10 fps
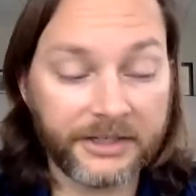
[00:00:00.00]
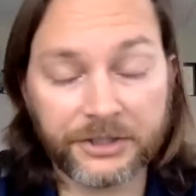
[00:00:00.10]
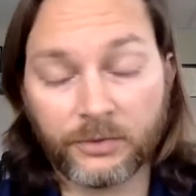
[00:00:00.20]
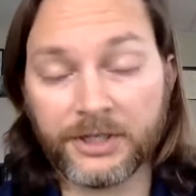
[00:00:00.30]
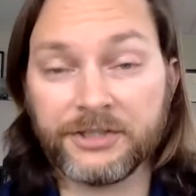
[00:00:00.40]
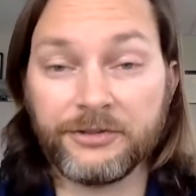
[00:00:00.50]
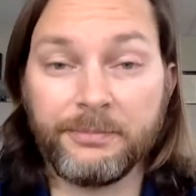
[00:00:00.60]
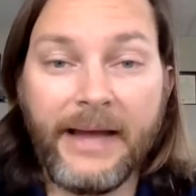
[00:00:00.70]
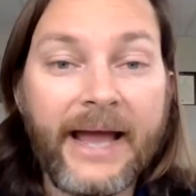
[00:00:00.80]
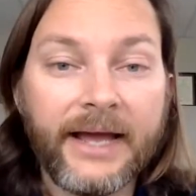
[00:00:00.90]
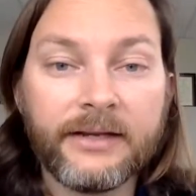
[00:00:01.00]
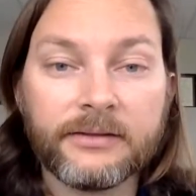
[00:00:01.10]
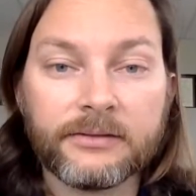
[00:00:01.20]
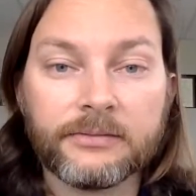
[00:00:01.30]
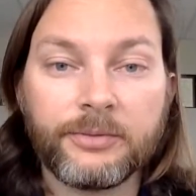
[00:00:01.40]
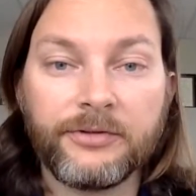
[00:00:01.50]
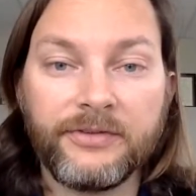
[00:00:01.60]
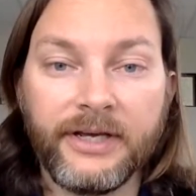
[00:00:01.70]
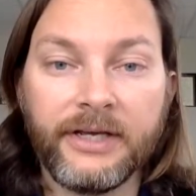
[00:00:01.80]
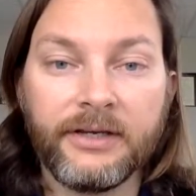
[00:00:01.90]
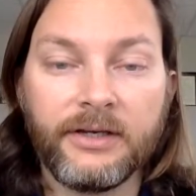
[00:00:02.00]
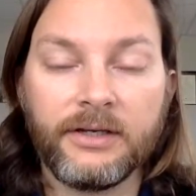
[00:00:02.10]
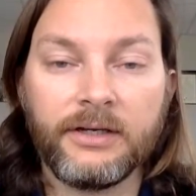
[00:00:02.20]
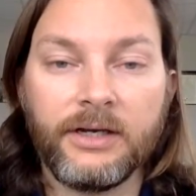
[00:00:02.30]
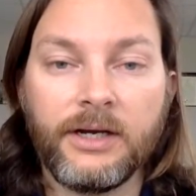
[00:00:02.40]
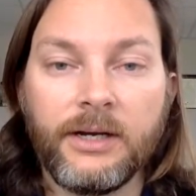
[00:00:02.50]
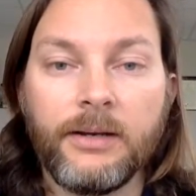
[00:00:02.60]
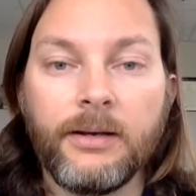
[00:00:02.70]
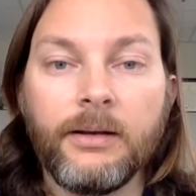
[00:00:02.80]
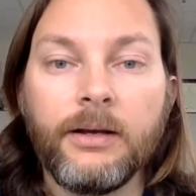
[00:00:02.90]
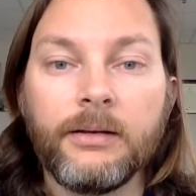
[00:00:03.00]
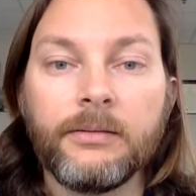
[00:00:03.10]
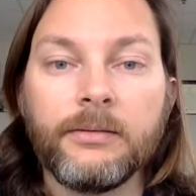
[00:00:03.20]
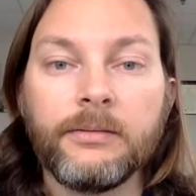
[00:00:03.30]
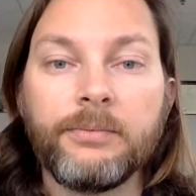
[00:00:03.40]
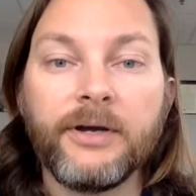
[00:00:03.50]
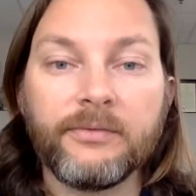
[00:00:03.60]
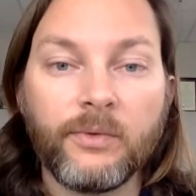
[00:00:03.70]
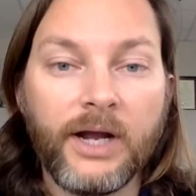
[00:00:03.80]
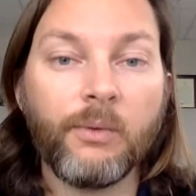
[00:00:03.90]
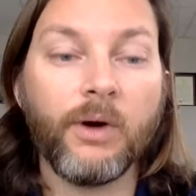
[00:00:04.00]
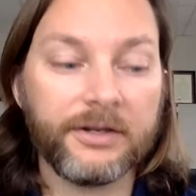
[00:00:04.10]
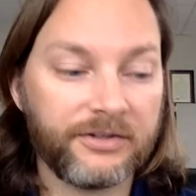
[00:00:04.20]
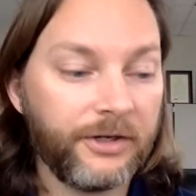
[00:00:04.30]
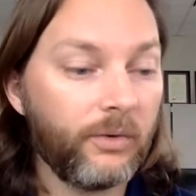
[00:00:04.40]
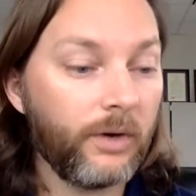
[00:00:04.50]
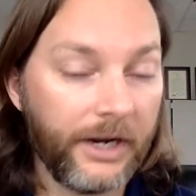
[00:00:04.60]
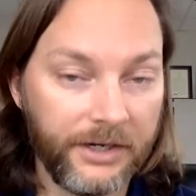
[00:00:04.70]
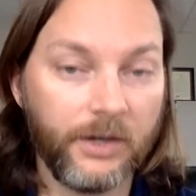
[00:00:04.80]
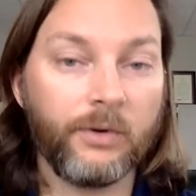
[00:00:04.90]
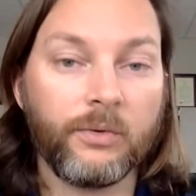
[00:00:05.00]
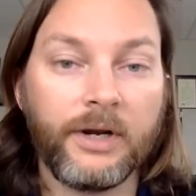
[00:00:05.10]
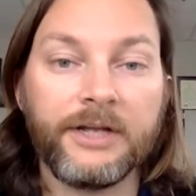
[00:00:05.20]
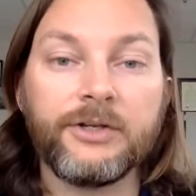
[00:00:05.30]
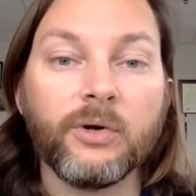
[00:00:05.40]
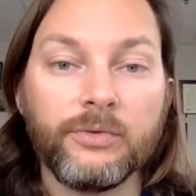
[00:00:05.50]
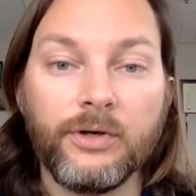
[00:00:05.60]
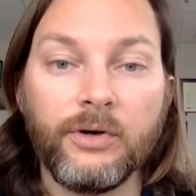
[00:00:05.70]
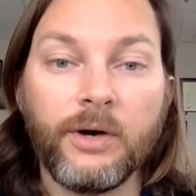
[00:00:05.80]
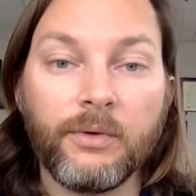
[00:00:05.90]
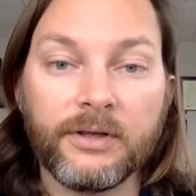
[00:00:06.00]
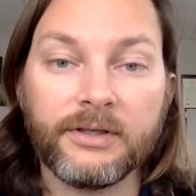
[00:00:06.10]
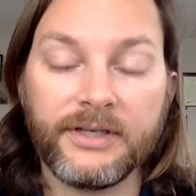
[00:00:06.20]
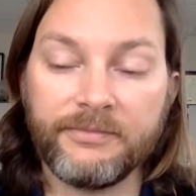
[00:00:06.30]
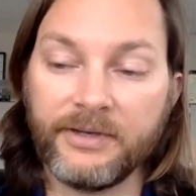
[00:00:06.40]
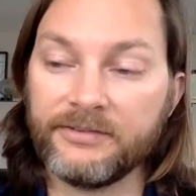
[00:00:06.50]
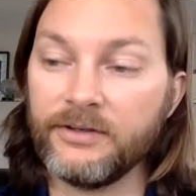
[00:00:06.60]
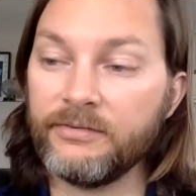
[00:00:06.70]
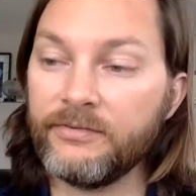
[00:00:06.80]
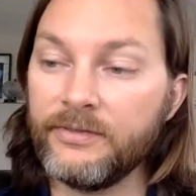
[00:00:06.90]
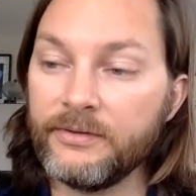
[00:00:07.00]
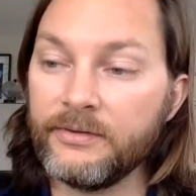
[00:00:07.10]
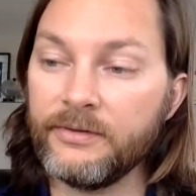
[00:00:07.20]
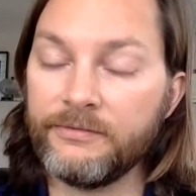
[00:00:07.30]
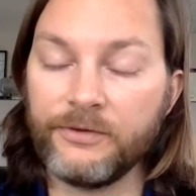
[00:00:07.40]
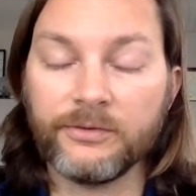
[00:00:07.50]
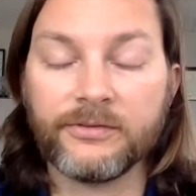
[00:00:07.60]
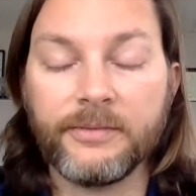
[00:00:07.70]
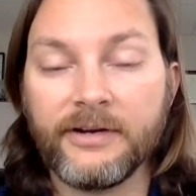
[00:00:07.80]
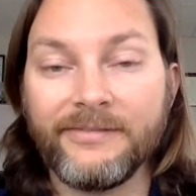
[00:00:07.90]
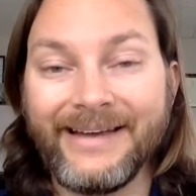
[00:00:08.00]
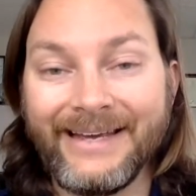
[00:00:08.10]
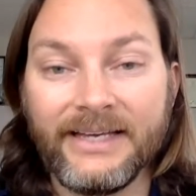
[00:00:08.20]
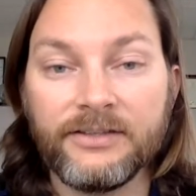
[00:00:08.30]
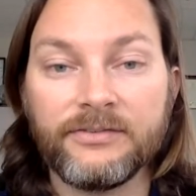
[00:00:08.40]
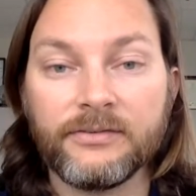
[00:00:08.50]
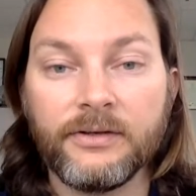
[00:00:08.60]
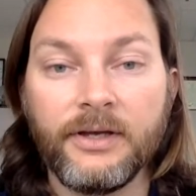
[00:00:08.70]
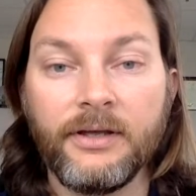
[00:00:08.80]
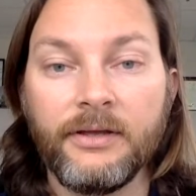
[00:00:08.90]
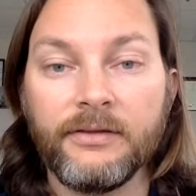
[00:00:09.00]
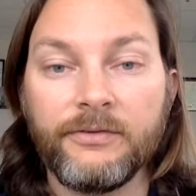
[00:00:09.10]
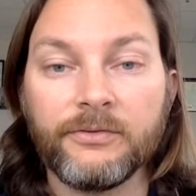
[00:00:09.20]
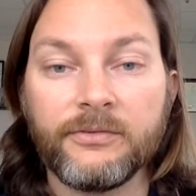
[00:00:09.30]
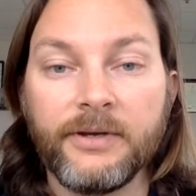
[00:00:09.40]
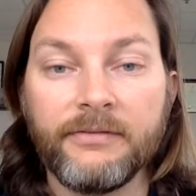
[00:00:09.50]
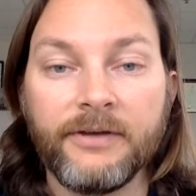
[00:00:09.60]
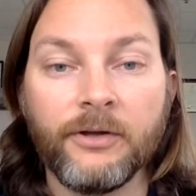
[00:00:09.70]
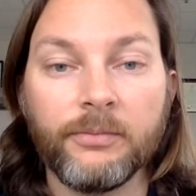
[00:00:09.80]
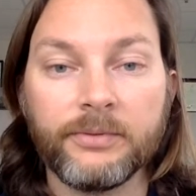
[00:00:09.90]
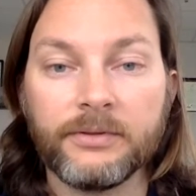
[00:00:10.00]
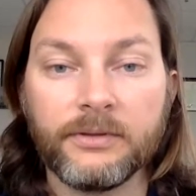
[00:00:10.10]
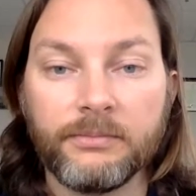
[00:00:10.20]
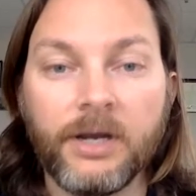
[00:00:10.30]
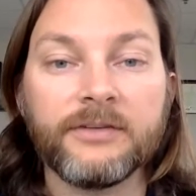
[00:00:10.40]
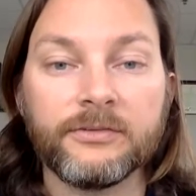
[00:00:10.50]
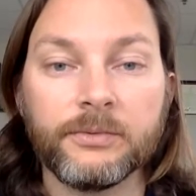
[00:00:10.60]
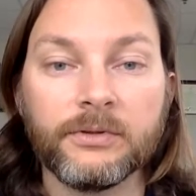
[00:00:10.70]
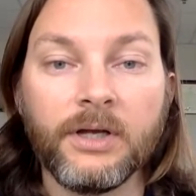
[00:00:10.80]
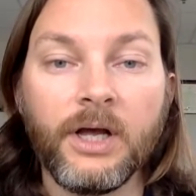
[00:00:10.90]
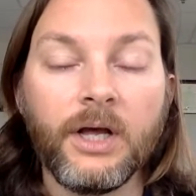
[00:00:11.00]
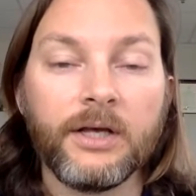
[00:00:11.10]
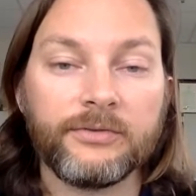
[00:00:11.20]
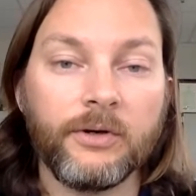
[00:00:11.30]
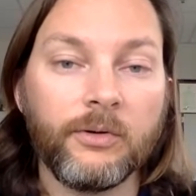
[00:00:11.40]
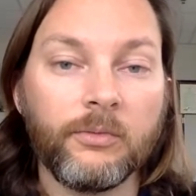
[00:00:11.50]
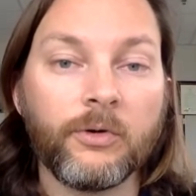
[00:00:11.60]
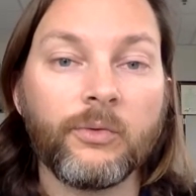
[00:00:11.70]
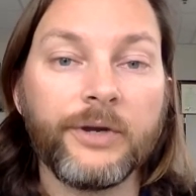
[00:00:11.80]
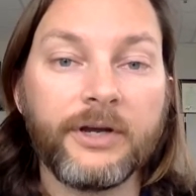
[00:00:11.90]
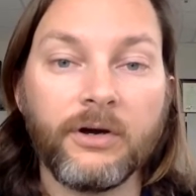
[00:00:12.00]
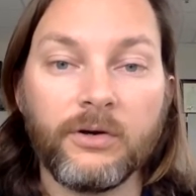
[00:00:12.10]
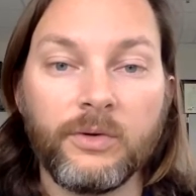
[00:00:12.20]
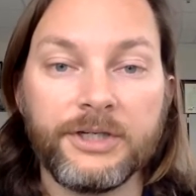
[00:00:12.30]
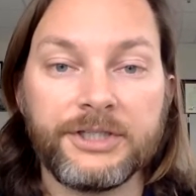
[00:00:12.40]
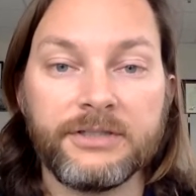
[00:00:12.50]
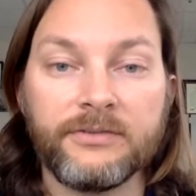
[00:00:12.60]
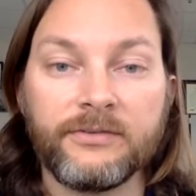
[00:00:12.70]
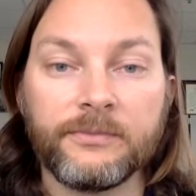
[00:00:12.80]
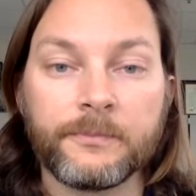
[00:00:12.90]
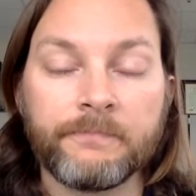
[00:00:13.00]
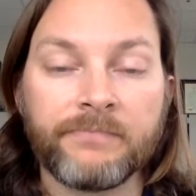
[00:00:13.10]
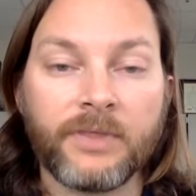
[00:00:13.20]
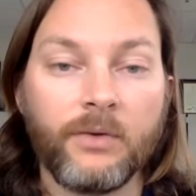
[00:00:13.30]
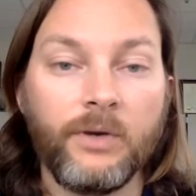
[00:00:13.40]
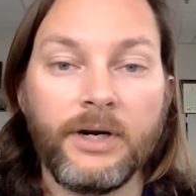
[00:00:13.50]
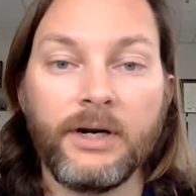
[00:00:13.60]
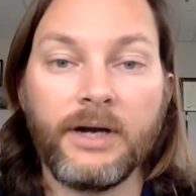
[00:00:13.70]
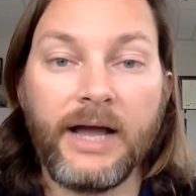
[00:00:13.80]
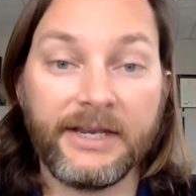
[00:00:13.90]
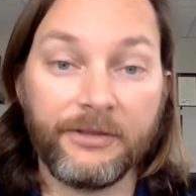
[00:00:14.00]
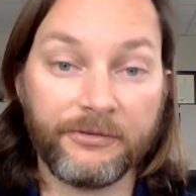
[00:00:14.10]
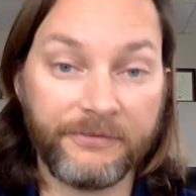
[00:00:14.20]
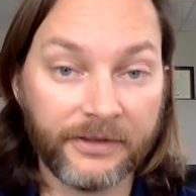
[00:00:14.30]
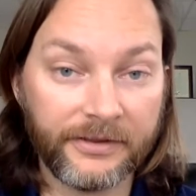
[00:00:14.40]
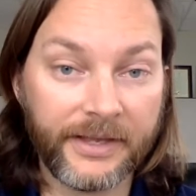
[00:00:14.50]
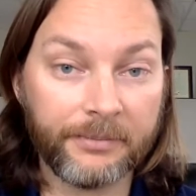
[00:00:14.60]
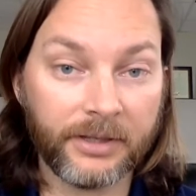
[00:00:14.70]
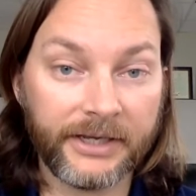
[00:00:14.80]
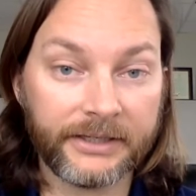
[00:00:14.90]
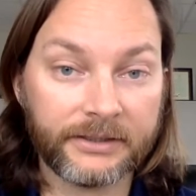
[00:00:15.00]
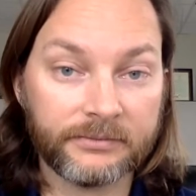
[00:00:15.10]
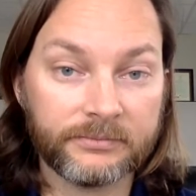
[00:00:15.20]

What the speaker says: questions are bad per se, but when I want to know what I know and what I don't know, I want to give myself the fewest amount of aids and the fewest amount of help possible. So I want more recall questions where I can either fill in that blank,